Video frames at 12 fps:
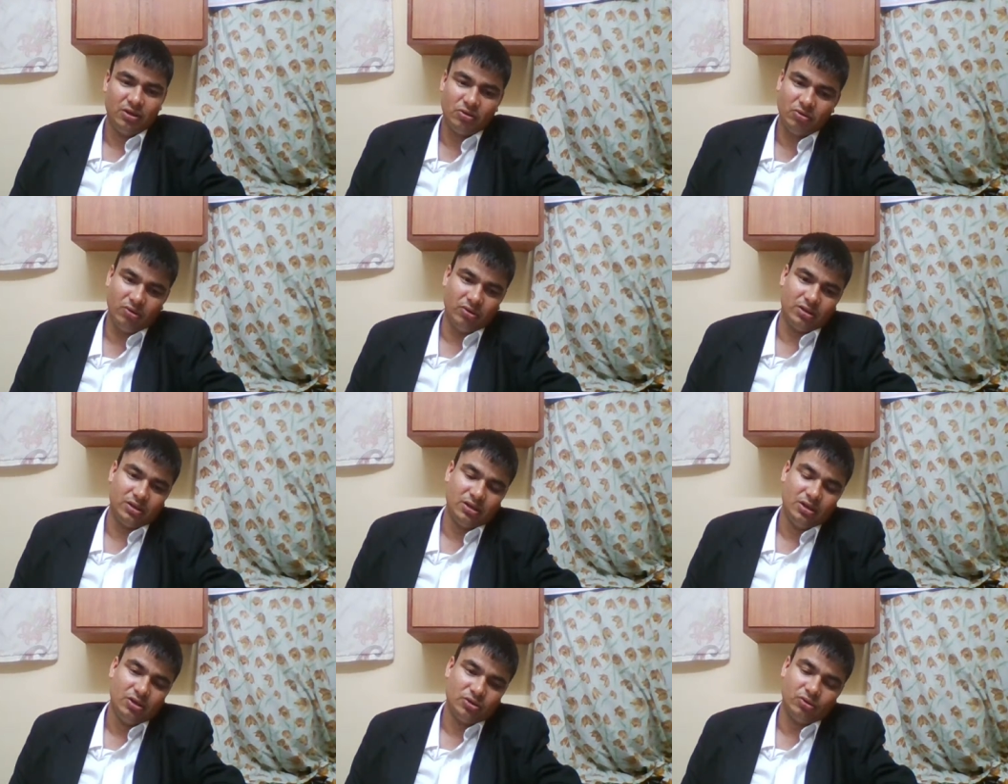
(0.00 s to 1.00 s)
court.
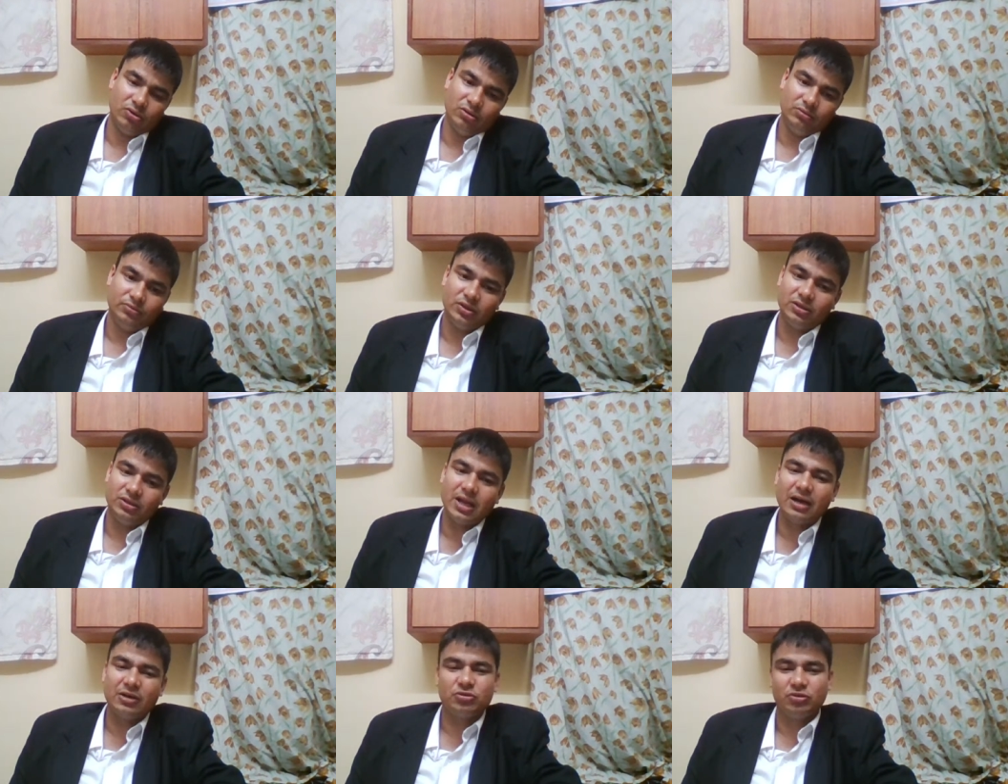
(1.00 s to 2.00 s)
So
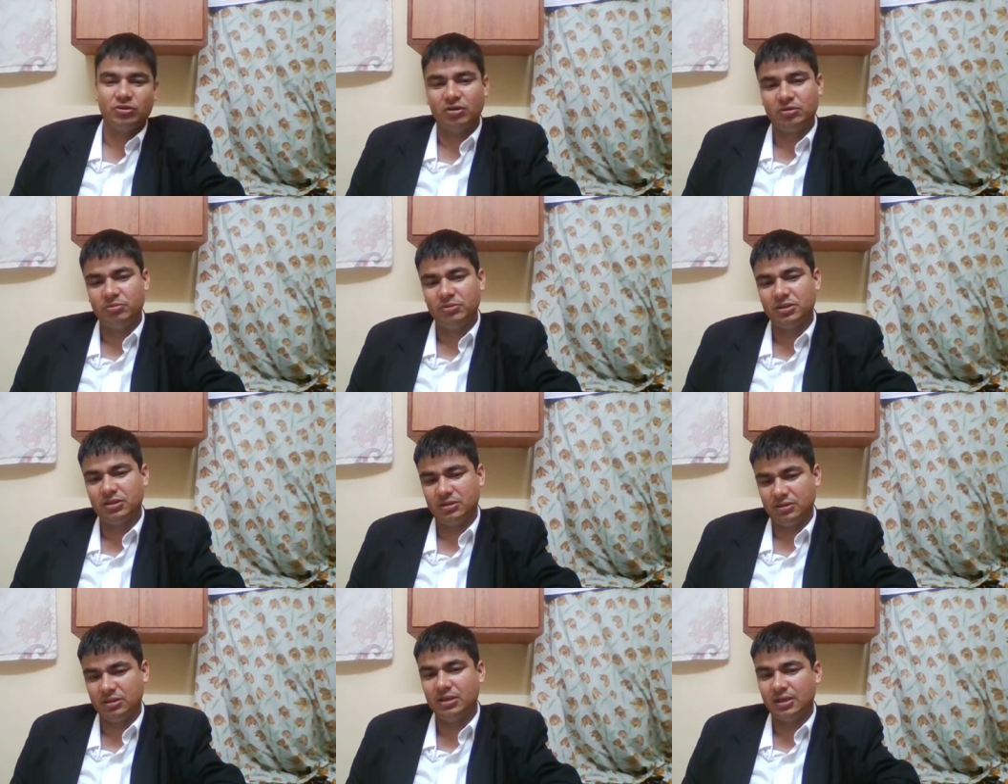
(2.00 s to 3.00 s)
that should not be
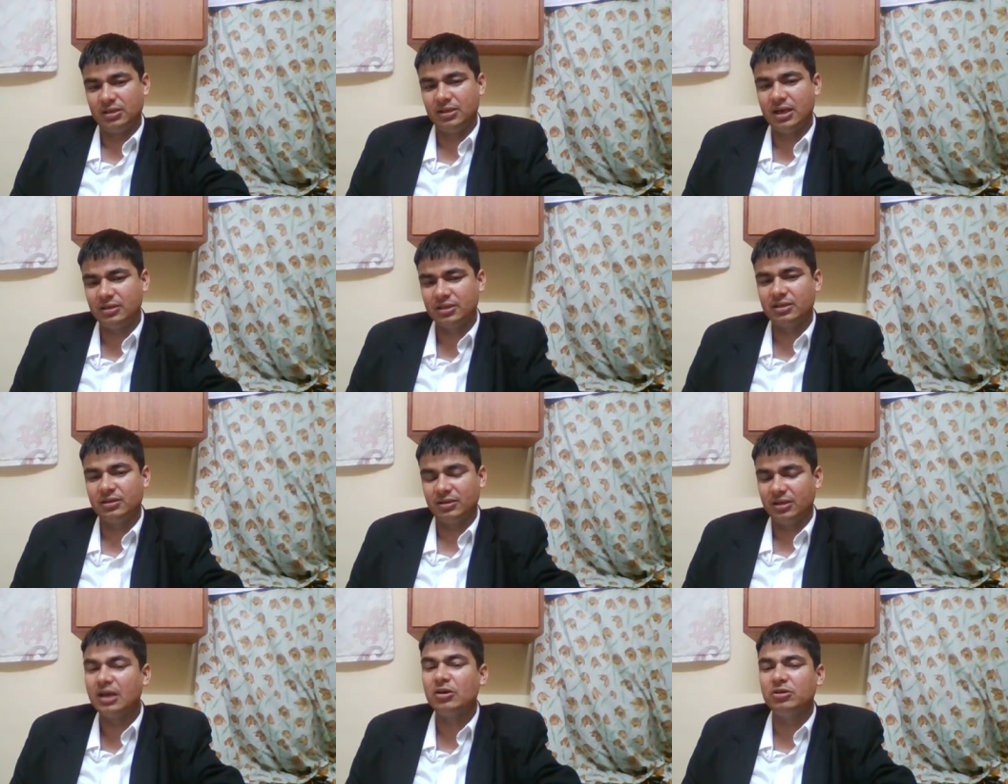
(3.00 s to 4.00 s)
like that,
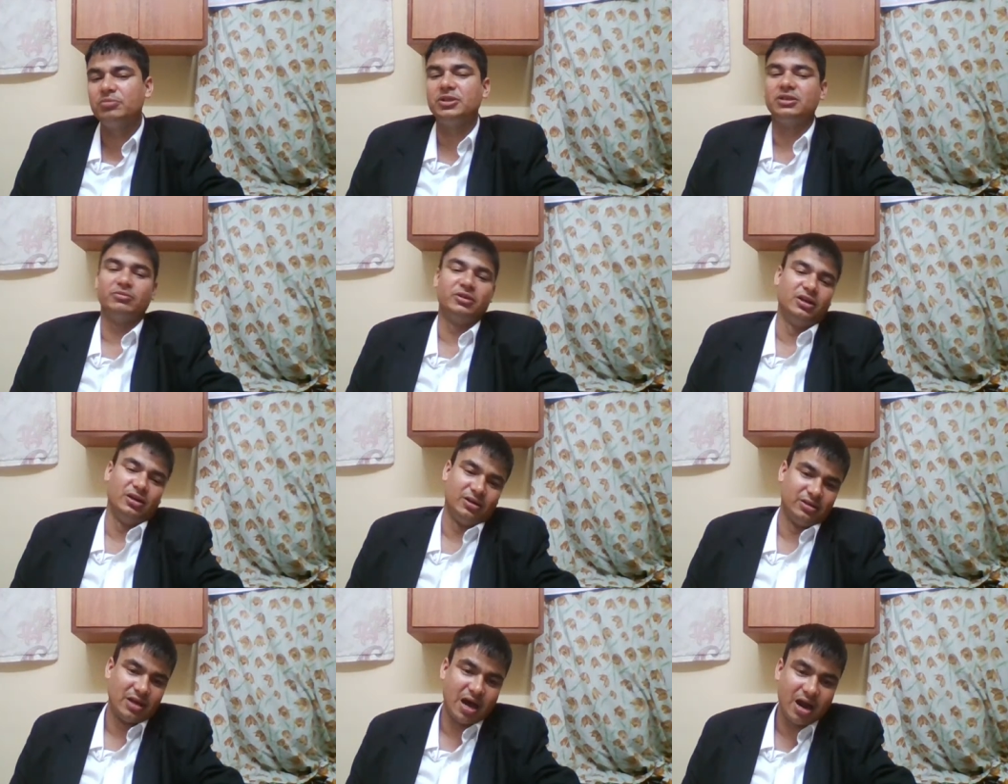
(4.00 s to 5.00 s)
cannot be given
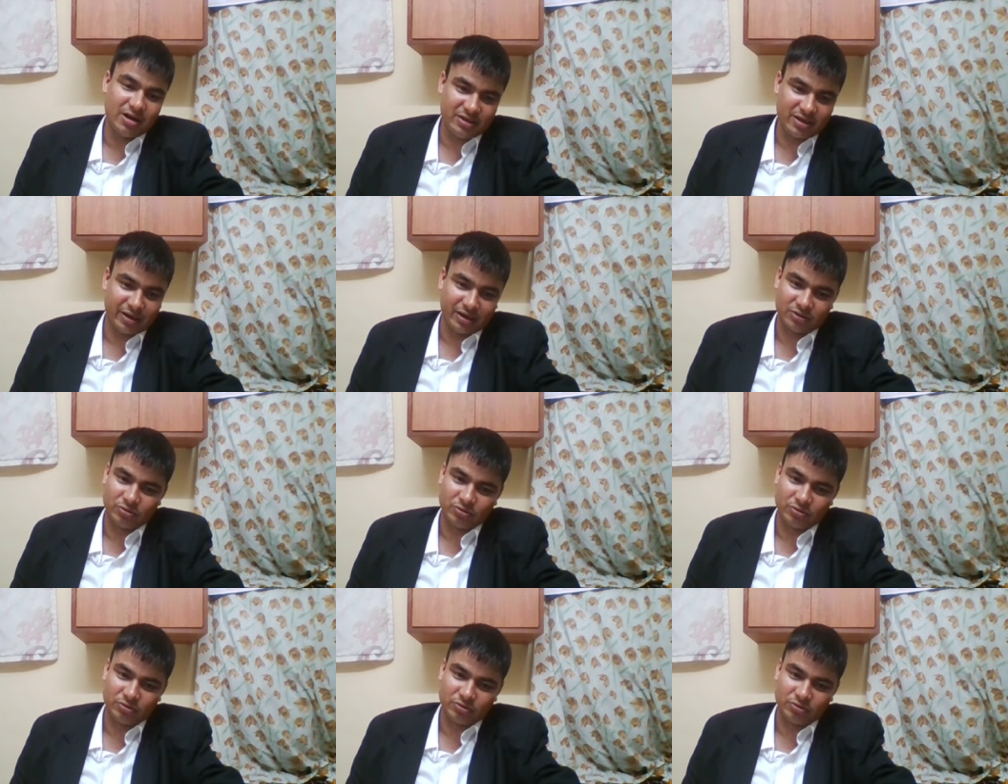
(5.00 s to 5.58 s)
under the RTI Act.